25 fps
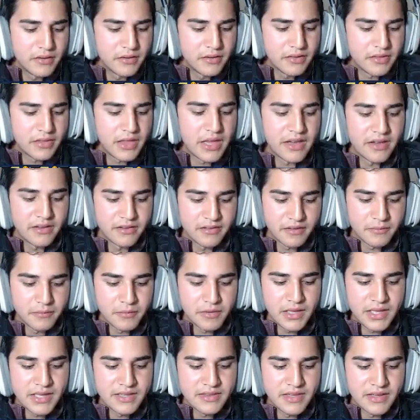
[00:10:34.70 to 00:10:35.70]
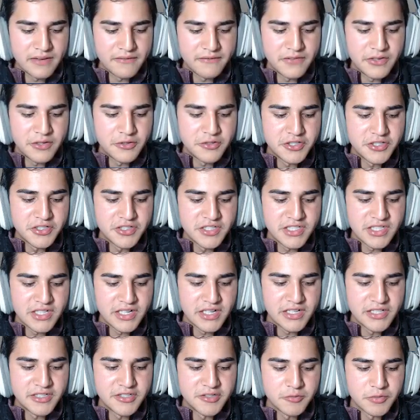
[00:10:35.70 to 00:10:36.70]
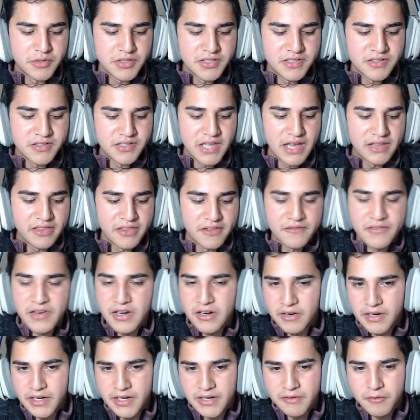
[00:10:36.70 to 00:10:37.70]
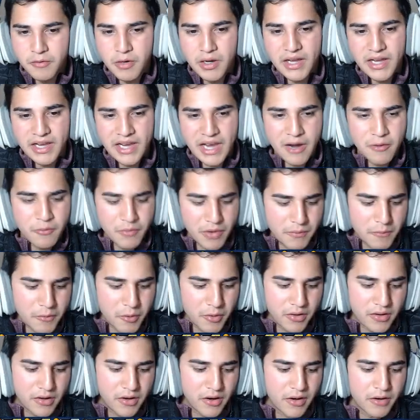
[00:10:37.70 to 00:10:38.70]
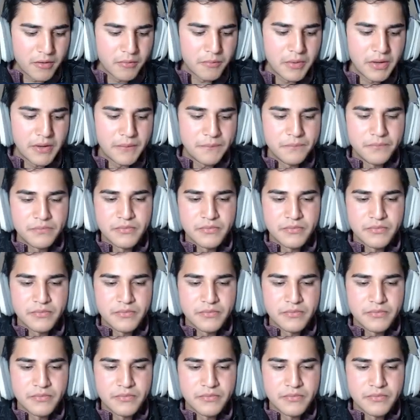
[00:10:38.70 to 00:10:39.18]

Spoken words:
Thanks. I'm glad that Fusion Sage was at the very... Well, I got one more card, but...